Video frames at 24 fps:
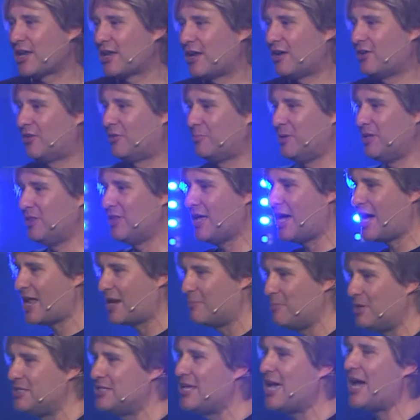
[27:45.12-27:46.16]
I don't mean that. I
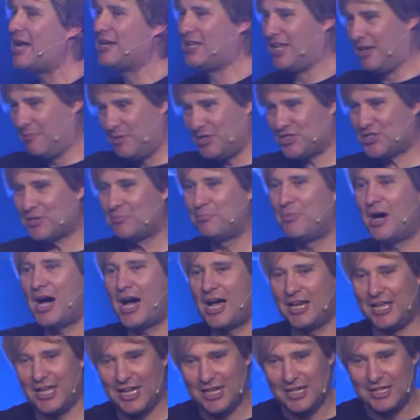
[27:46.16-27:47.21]
mean, Dad, give me some
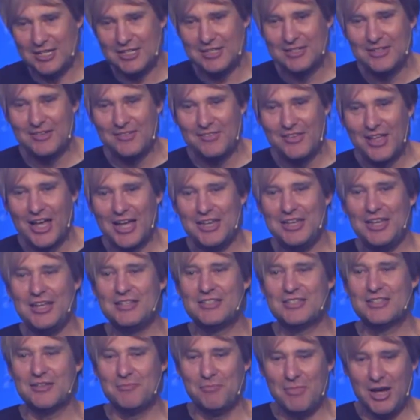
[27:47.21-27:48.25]
money. I need
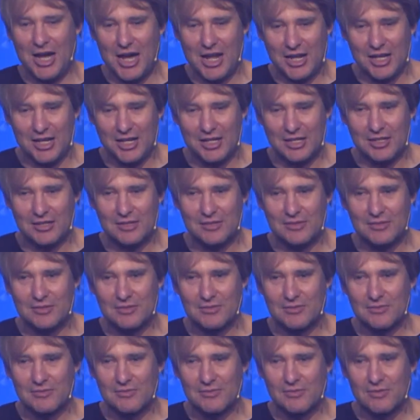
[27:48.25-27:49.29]
some money.
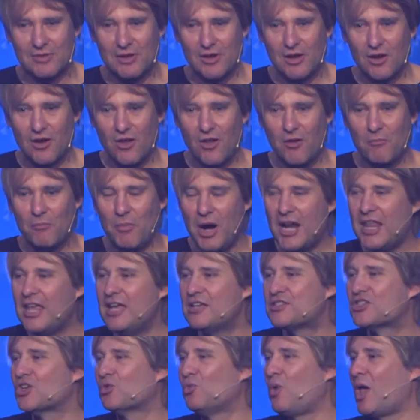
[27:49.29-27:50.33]
Money
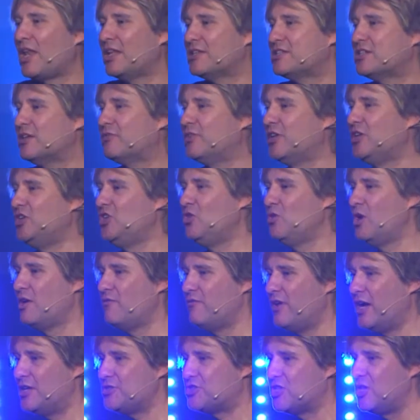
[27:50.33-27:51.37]
is a relatively new
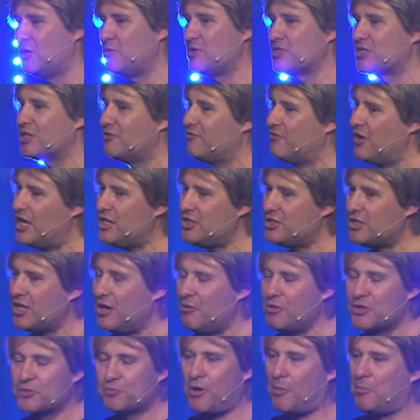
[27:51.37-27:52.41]
invention. It was
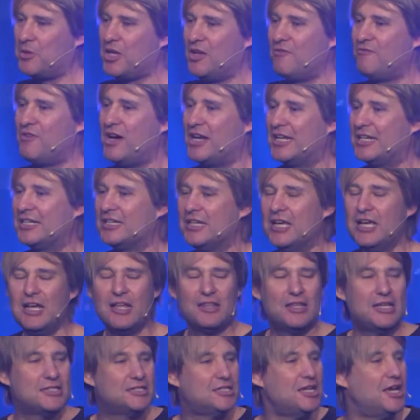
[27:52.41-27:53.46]
probably invented,
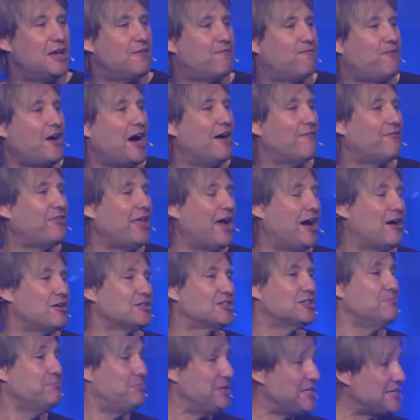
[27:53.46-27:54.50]
they say,
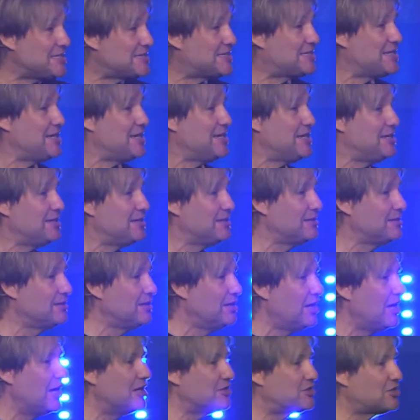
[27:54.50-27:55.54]
5,000 BC.
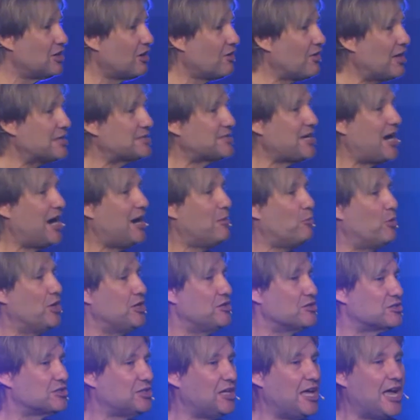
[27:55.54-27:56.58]
Until that time, we
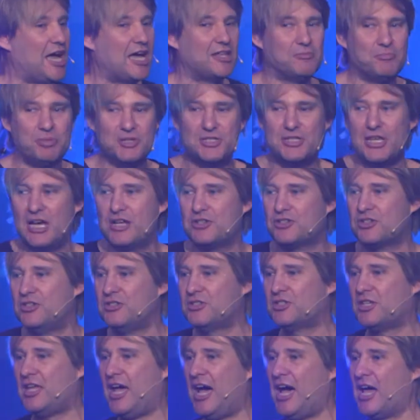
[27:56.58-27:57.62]
used land, possessions,
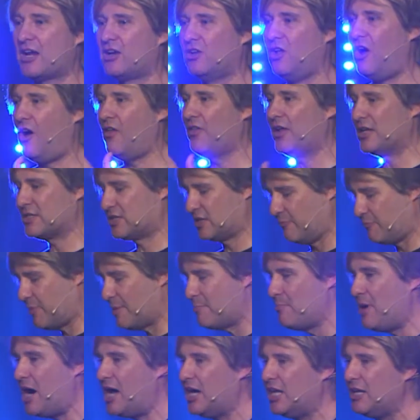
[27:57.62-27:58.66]
cattle, all that stuff. But
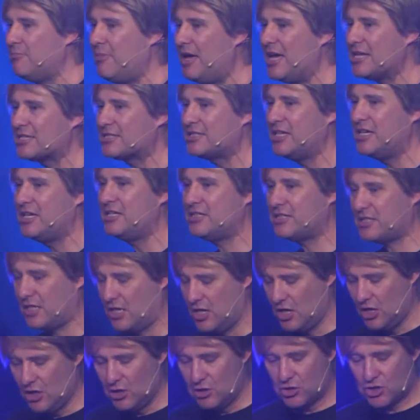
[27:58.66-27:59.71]
money makes things
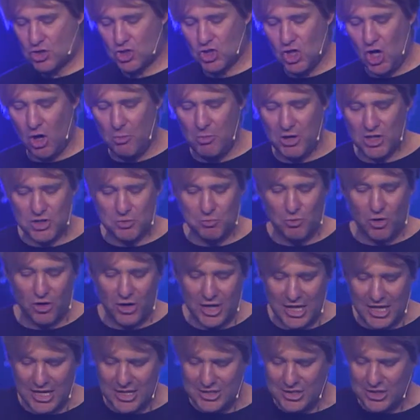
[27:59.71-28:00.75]
so much more
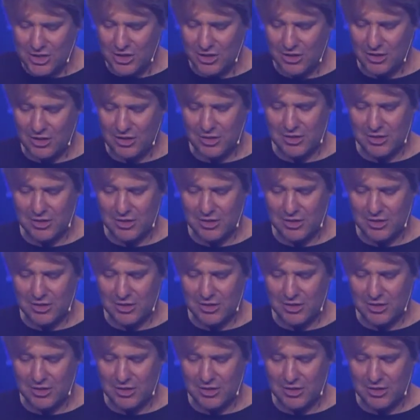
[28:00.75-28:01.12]
easier.